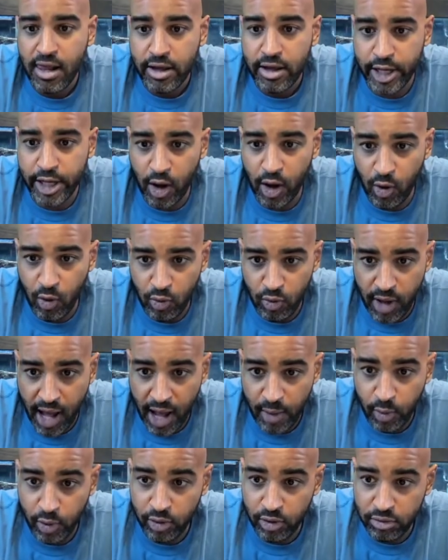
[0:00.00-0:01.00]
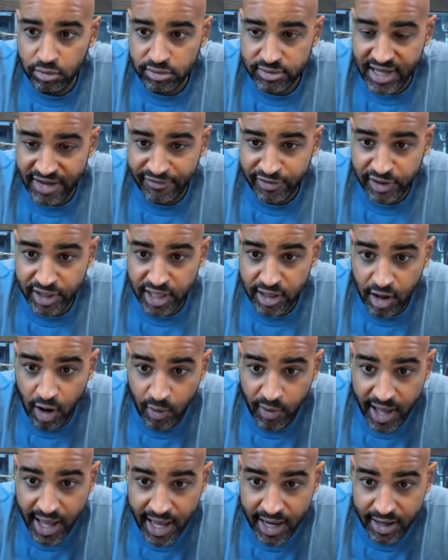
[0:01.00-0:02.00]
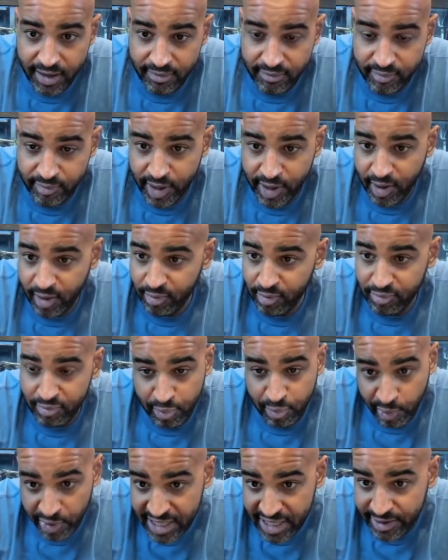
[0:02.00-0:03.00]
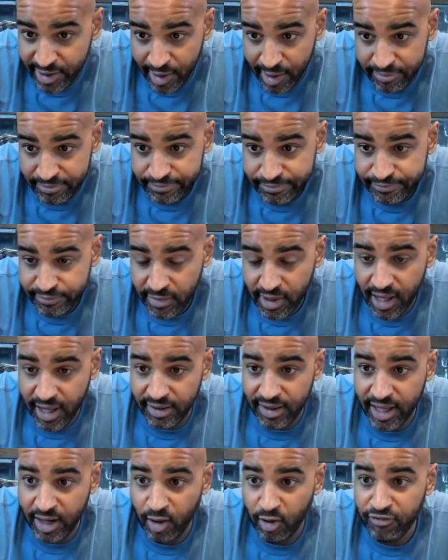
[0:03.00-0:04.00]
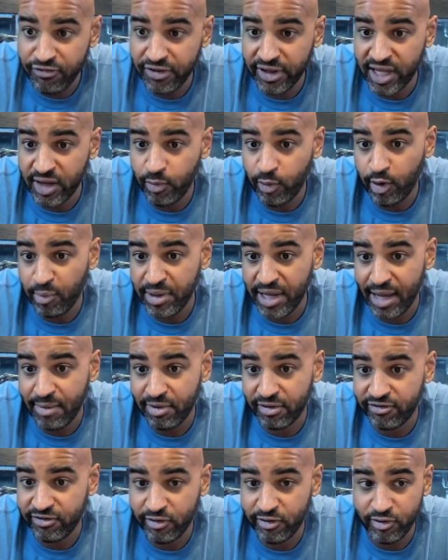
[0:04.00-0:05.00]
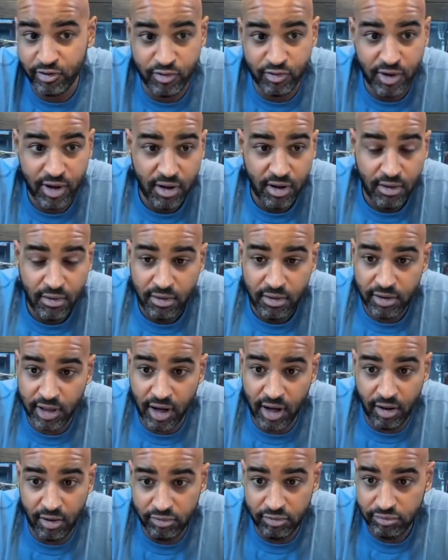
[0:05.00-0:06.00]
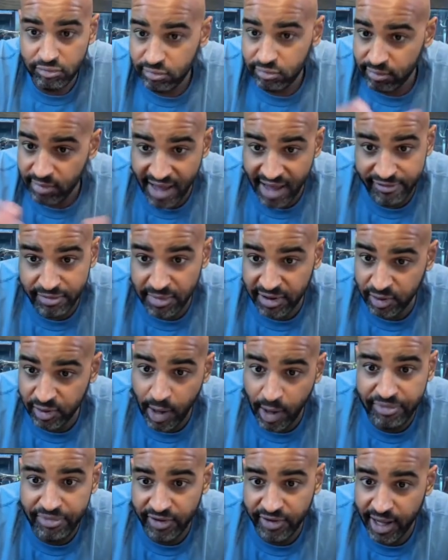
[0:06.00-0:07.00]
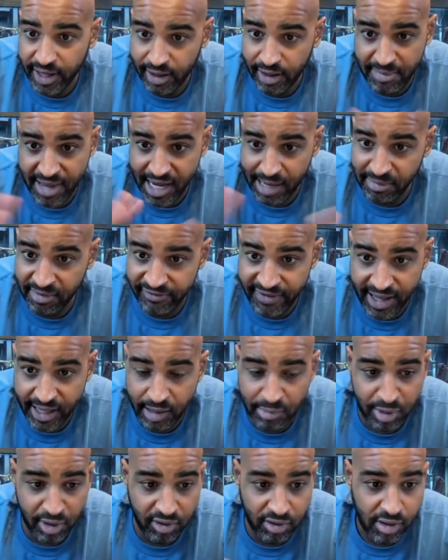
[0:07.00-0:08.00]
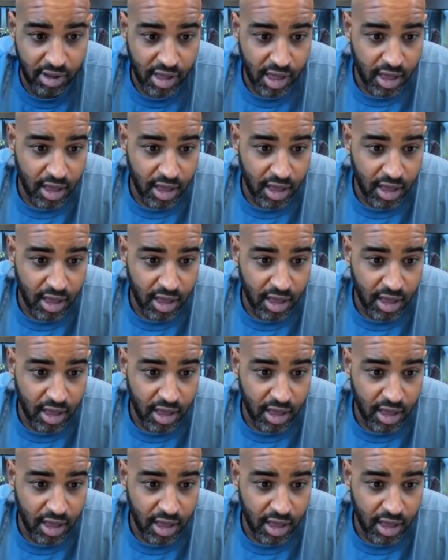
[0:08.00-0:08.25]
I will definitely go ahead and breed them, and then hopefully we'll be able to have them on the website and make them available.